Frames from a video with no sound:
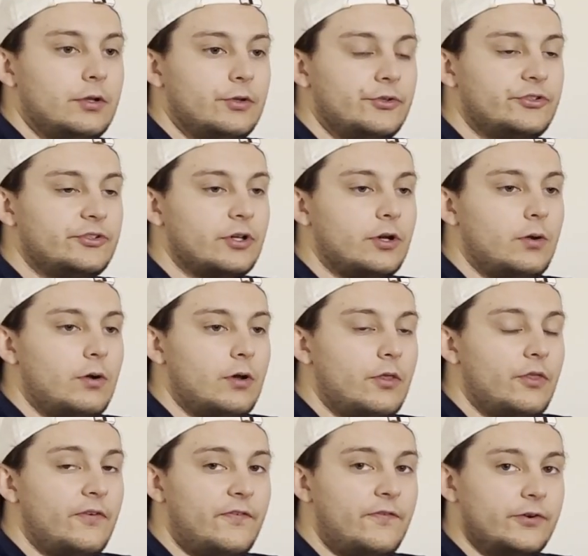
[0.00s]
So,
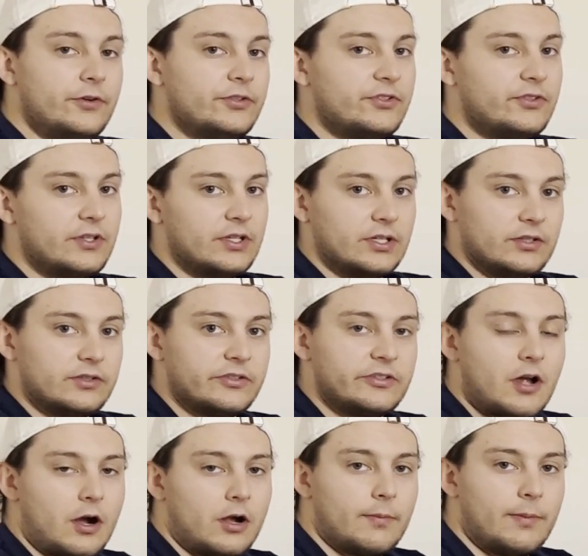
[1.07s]
the first thing to
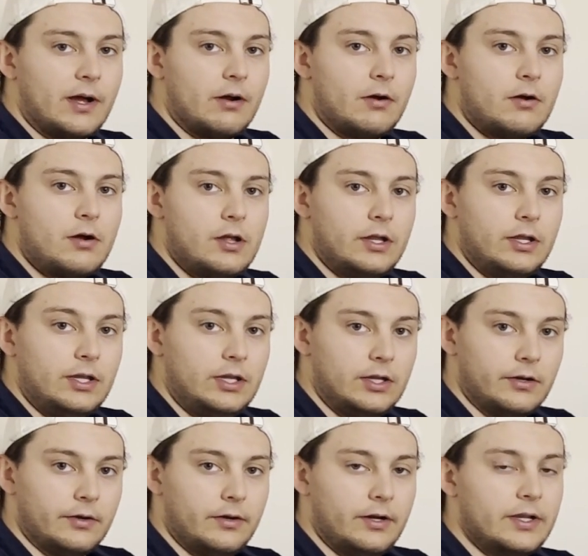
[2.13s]
talk about
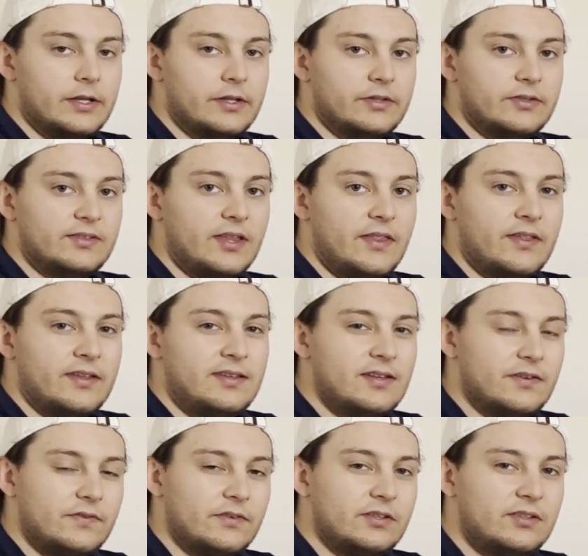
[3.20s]
here is the
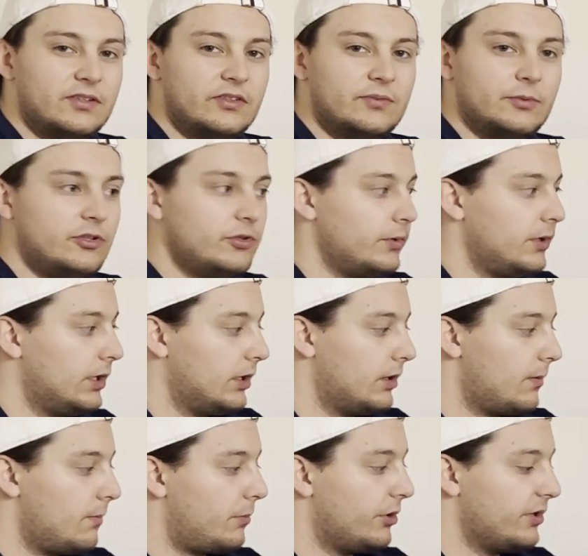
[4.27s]
differences between
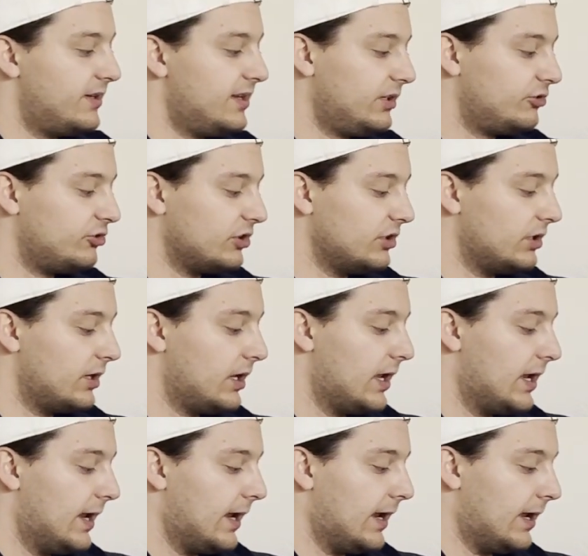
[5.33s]
prediction
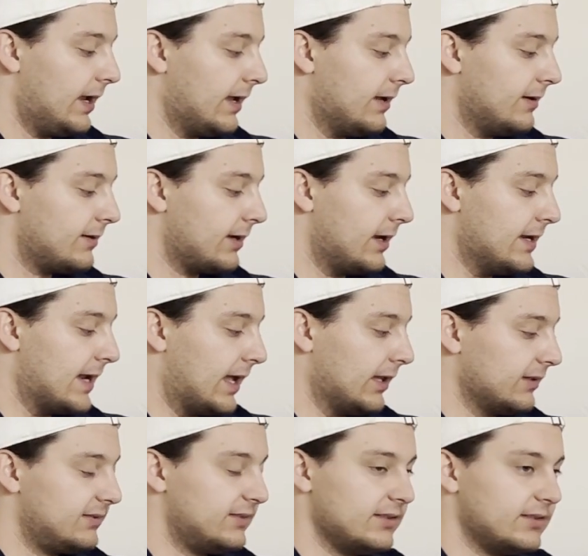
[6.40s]
and
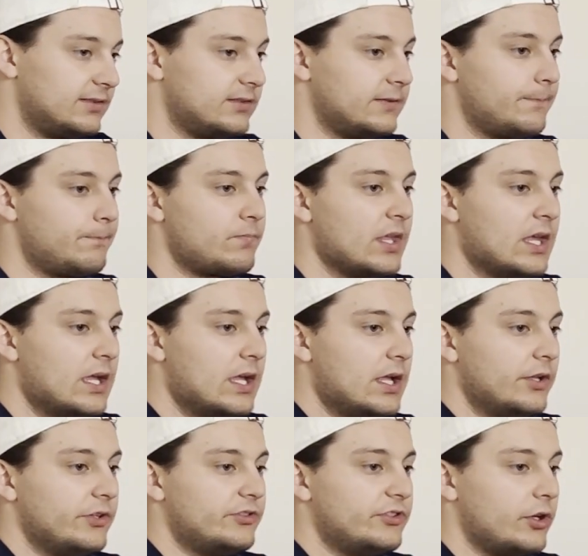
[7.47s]
analysis.
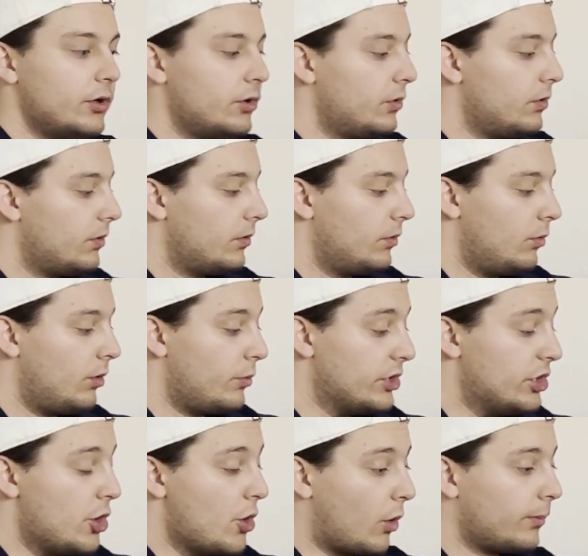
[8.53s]
So, what we
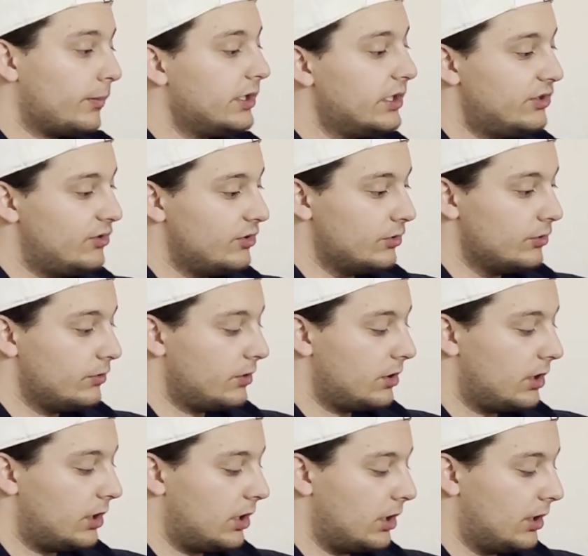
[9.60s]
normally do
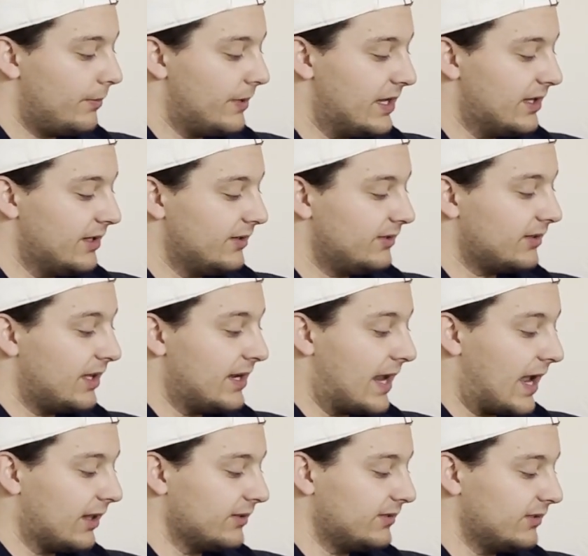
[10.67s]
is
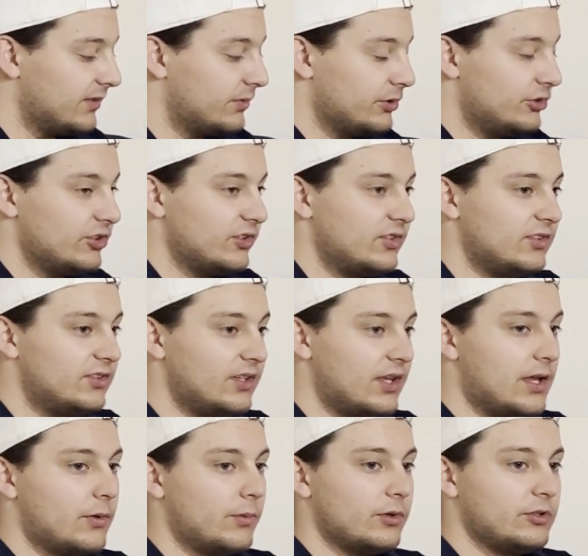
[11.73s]
analysis, which is to
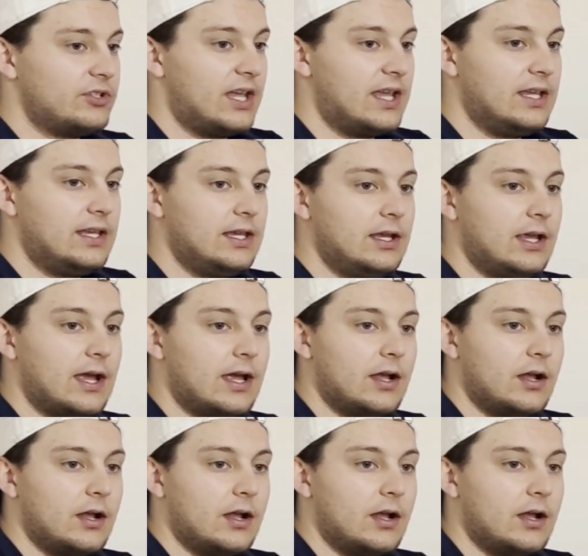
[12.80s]
say, we're taking